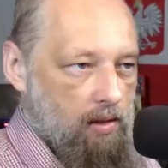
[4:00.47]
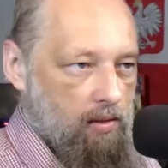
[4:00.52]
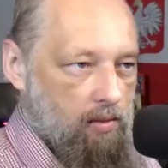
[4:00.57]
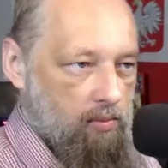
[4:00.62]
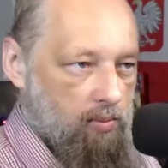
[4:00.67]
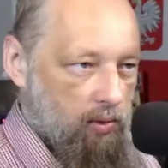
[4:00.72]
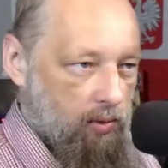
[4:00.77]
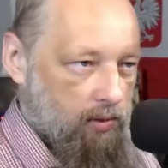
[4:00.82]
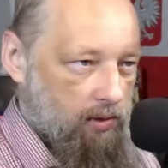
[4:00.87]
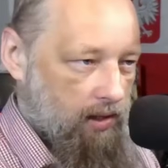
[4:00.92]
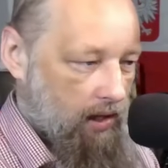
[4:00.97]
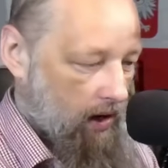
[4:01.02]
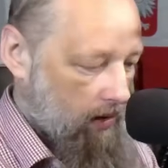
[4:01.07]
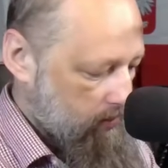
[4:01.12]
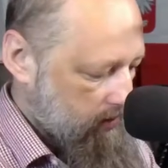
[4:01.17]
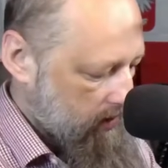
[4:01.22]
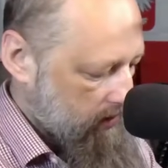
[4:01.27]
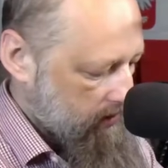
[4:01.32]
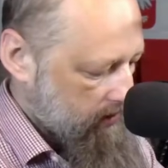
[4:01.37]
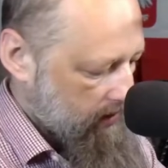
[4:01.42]
put
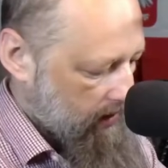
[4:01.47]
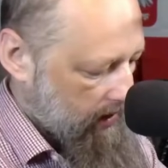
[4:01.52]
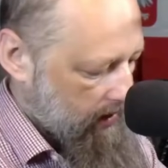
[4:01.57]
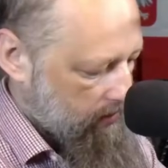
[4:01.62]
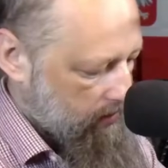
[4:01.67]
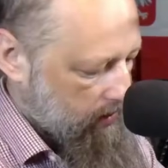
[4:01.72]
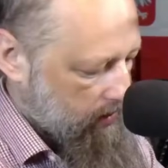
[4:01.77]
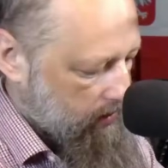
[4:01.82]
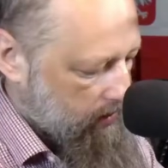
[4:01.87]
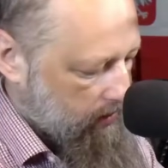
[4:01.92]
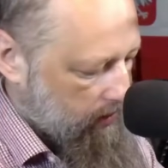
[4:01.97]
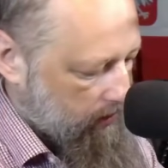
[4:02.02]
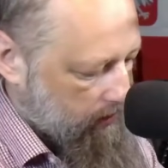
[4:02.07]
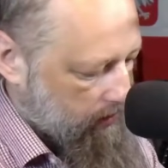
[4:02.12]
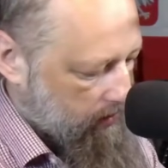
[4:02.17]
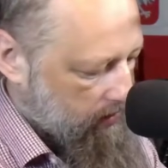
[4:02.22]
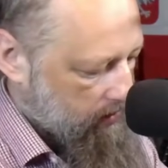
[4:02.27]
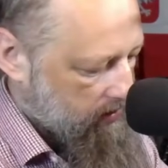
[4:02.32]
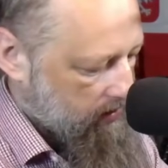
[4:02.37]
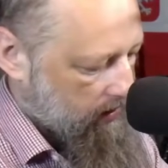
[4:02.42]
Kapton tape on
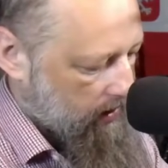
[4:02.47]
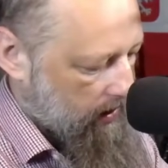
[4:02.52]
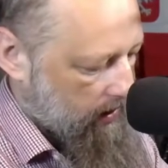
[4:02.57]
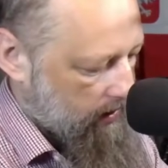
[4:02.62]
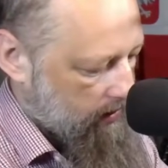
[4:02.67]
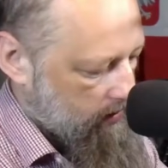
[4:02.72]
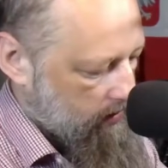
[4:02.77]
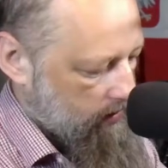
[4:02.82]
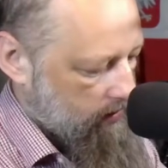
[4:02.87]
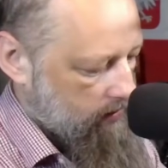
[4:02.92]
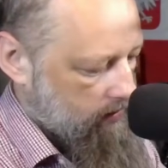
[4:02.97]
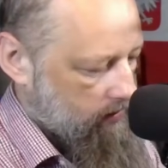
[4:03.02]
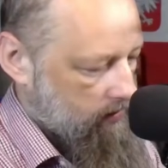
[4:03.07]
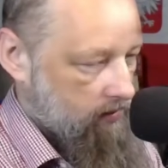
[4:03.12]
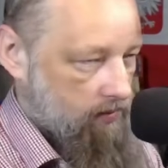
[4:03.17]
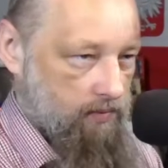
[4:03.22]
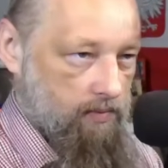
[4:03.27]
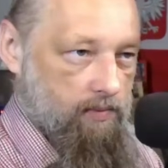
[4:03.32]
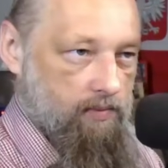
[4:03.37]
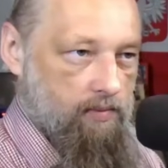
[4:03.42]
this side,
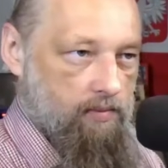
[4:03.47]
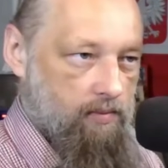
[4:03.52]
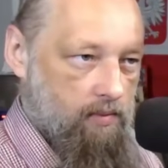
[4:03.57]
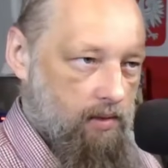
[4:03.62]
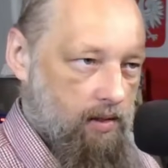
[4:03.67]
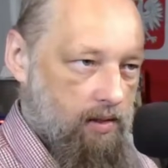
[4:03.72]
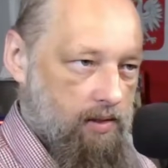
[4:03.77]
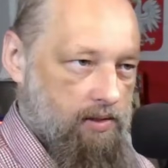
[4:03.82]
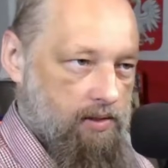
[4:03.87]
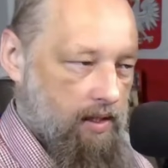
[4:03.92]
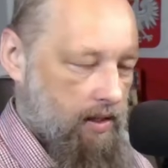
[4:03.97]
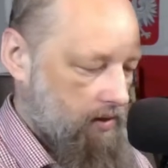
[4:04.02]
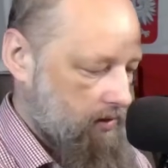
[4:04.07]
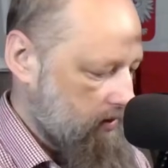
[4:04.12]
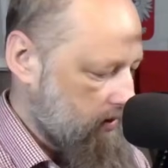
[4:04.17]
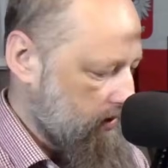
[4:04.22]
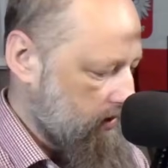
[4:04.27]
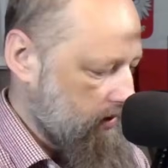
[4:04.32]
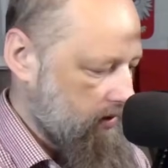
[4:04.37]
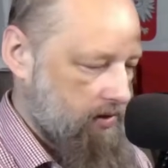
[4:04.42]

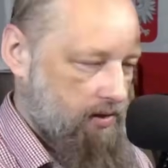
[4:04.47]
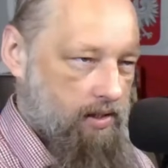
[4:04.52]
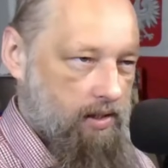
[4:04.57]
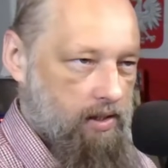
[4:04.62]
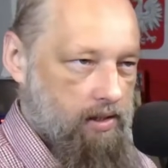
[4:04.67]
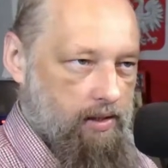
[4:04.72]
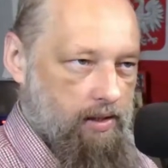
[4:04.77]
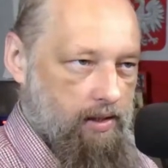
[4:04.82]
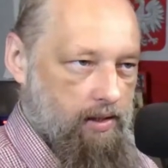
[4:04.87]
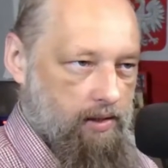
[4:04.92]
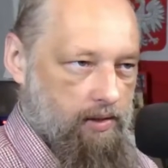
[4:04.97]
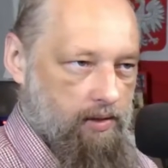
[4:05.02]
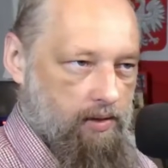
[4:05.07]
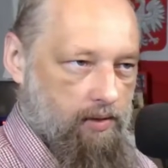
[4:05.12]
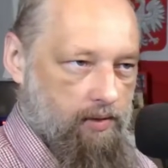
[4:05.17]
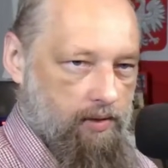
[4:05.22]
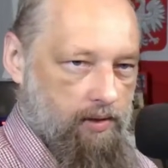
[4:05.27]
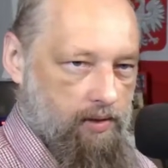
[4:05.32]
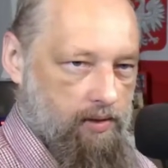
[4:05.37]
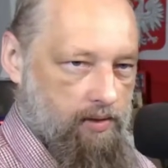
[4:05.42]
essentially sealing it
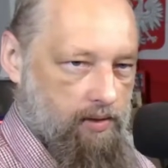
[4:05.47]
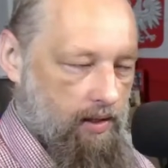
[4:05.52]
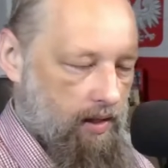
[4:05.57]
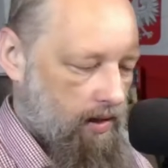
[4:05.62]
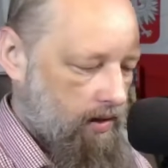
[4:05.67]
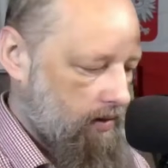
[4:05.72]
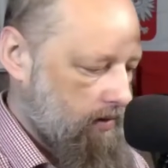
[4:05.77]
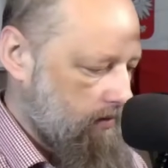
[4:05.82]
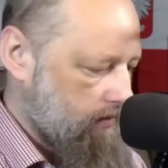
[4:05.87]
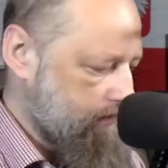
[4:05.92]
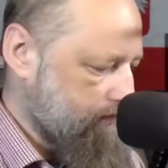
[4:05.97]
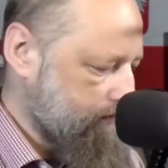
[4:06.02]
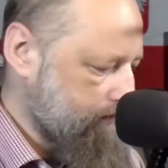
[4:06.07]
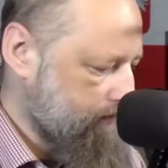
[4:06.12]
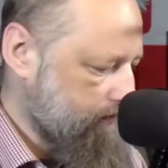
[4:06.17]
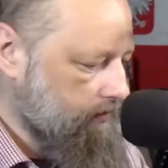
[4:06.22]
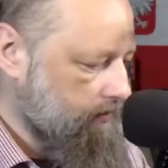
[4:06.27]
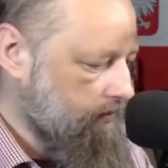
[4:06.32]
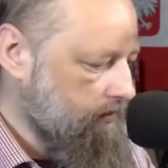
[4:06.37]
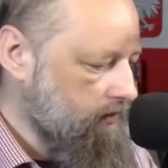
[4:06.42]
on this side,
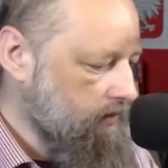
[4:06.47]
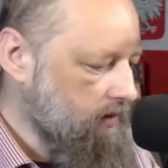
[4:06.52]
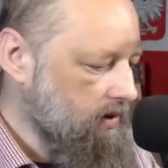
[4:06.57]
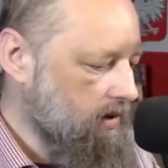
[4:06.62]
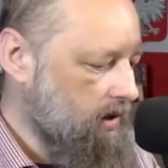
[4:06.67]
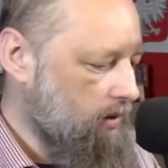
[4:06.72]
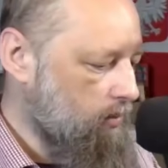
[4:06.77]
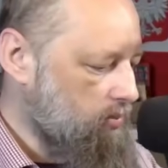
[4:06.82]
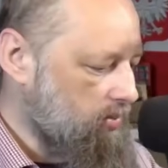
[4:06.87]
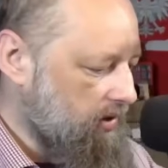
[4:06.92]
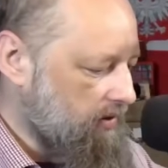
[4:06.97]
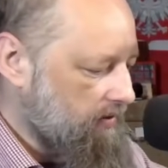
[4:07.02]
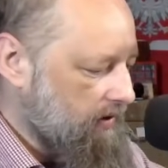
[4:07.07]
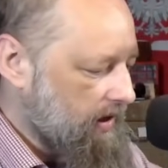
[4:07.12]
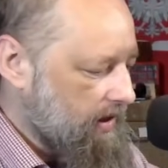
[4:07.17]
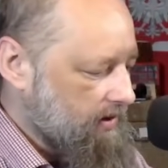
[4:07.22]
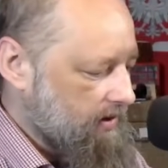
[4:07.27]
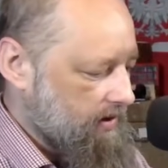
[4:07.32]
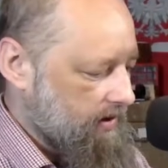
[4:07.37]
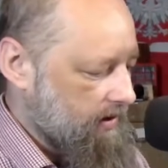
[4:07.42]

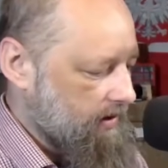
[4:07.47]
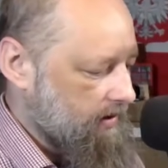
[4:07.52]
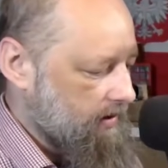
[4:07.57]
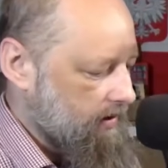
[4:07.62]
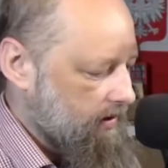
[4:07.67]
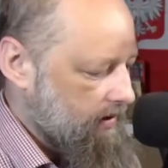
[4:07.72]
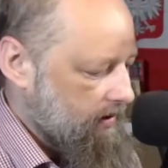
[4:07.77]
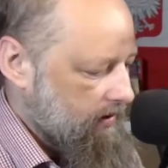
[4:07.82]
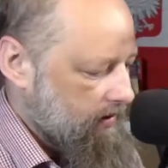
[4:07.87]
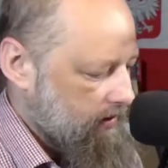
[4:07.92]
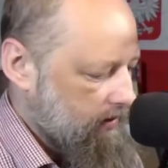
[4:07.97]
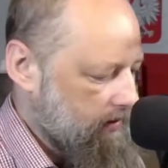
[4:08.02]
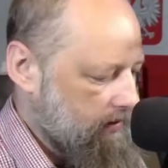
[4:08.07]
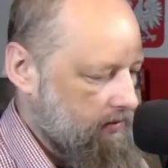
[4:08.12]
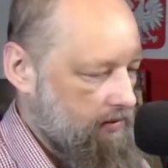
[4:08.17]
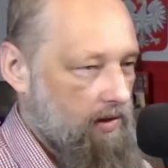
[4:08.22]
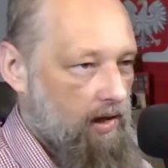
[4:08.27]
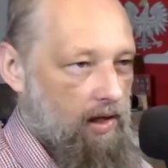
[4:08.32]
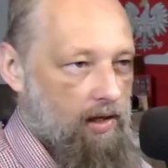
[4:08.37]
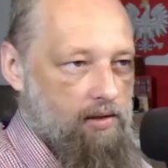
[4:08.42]
preventing the
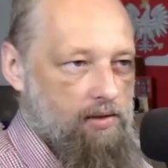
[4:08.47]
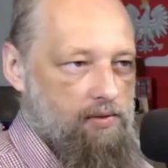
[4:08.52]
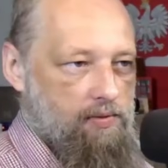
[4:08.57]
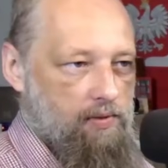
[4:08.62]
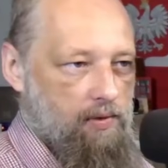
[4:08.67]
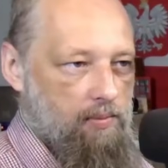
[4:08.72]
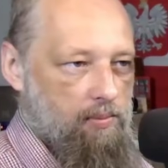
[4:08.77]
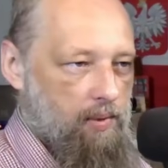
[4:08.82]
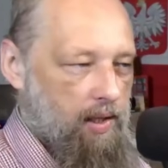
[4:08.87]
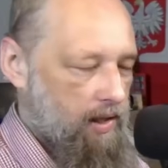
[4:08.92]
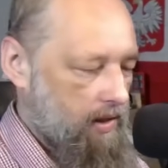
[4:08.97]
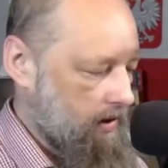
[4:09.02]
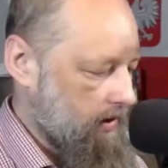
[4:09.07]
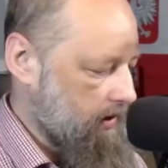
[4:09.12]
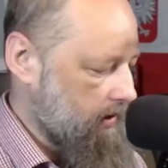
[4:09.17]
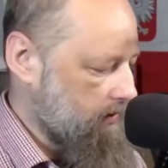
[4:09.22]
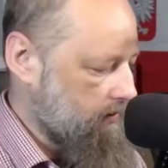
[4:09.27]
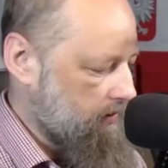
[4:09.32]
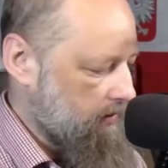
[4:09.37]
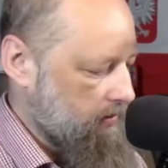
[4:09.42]
flux from
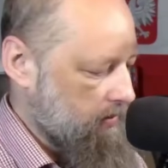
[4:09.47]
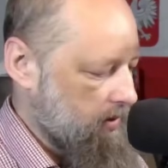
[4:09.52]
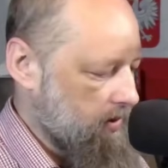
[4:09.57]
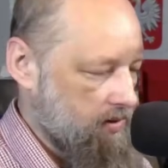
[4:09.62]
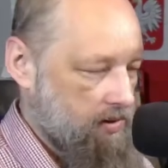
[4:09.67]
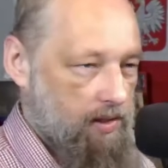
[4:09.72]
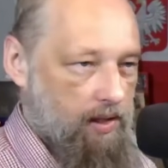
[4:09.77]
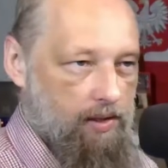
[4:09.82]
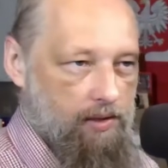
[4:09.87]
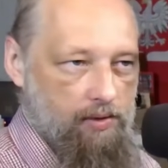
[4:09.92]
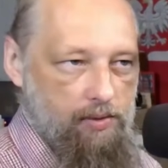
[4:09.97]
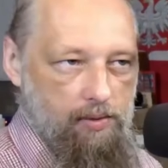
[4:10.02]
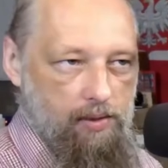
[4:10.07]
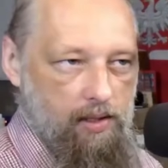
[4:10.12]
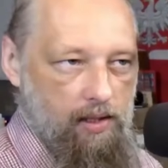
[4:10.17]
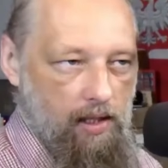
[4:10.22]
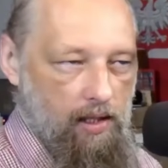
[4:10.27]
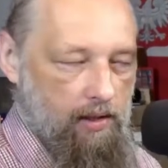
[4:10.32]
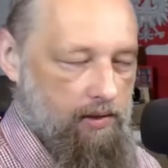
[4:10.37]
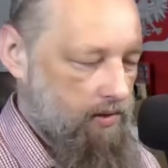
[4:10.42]
making it from this side to
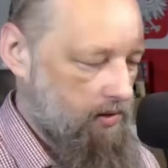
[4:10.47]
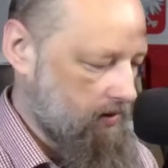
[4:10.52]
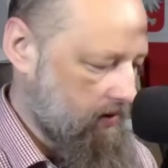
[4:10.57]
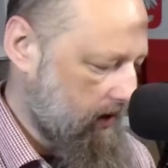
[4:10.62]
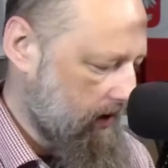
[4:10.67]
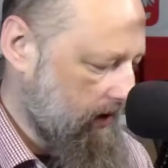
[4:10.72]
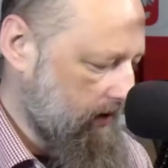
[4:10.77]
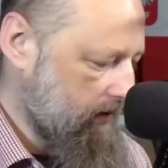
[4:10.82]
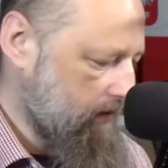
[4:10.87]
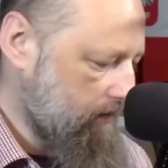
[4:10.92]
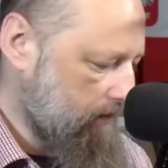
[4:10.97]
the other side.